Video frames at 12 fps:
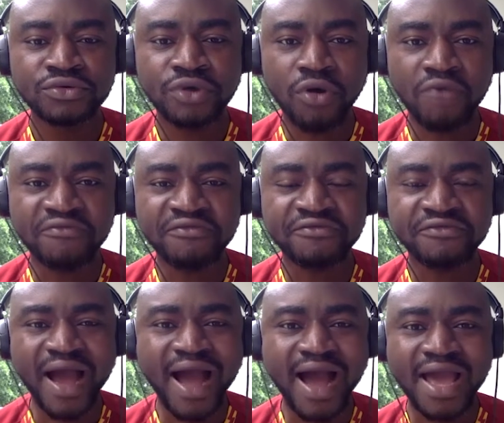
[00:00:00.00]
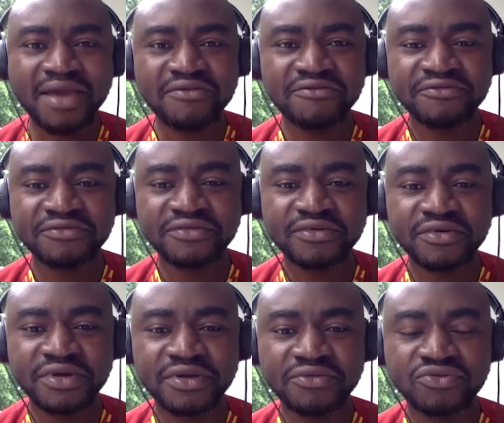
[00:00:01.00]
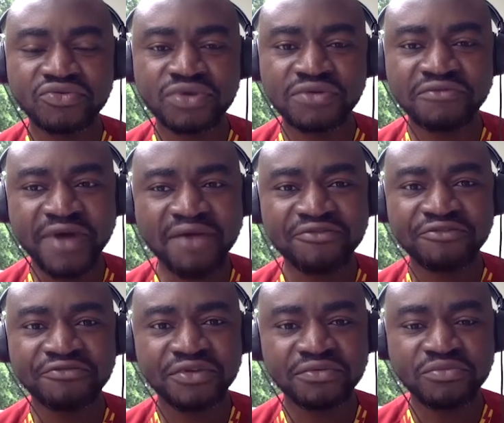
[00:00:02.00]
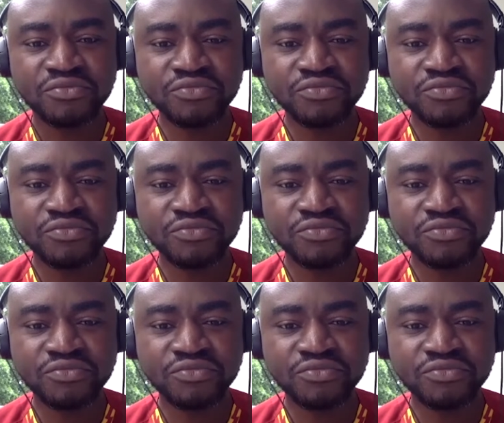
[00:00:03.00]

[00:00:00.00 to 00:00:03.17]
of five, 2 in 5 of the